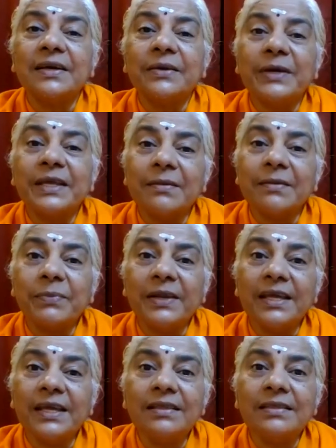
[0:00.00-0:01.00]
when I'm
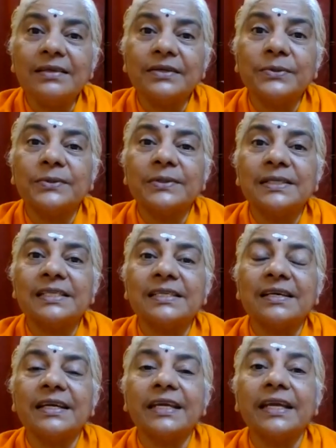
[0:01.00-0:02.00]
playing the roles,
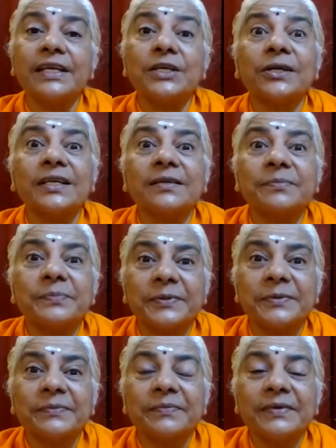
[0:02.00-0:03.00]
I get caught up
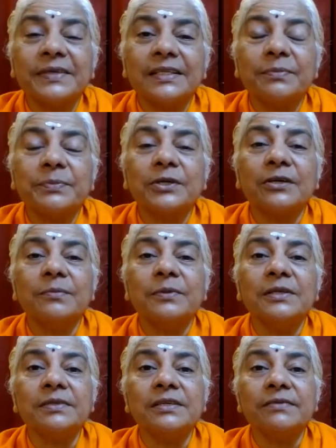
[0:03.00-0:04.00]
the
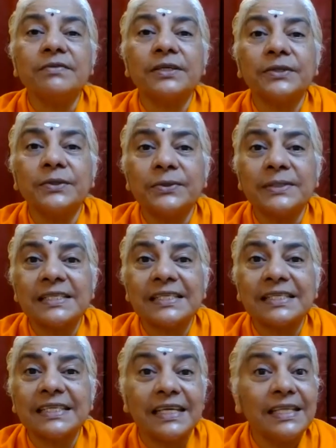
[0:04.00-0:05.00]
problems of the
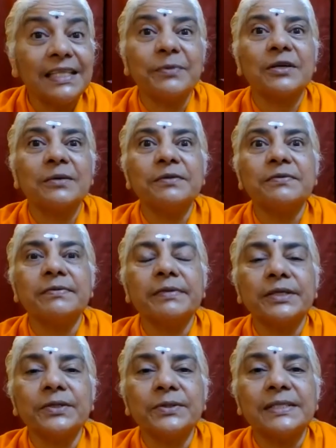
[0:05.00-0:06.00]
roles, in the problems of
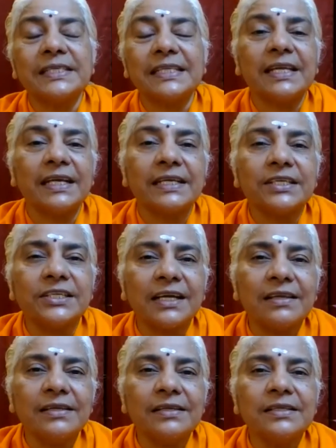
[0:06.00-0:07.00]
the roles, and I get
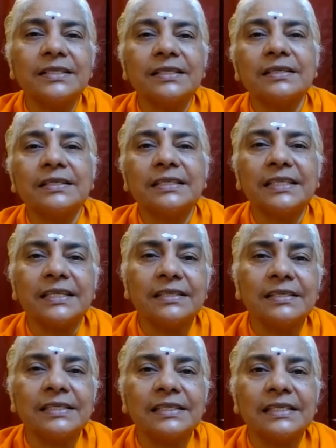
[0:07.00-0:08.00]
challenged and
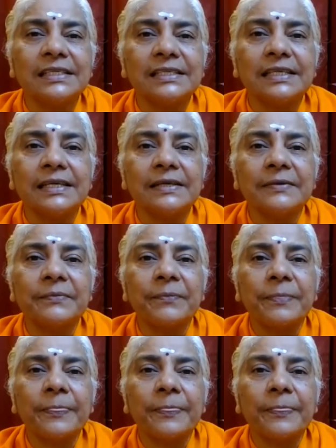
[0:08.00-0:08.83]
tense is there,